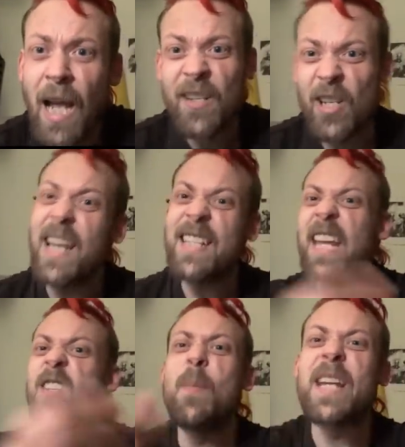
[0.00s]
So let's
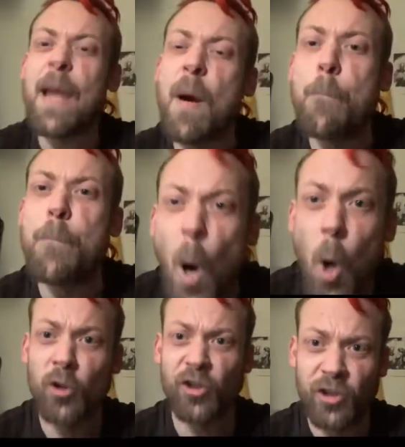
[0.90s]
say she became a
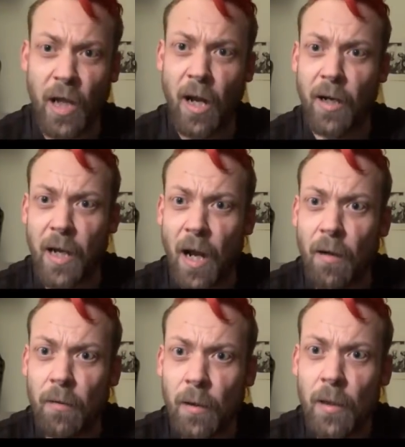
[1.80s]
porn star,
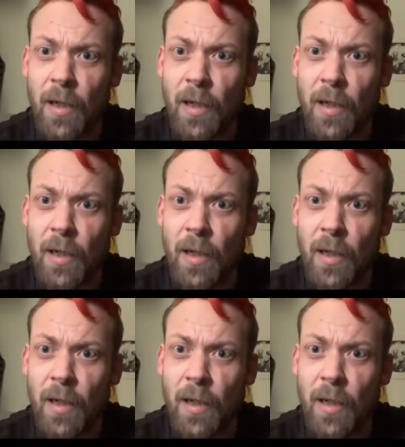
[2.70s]
Carl.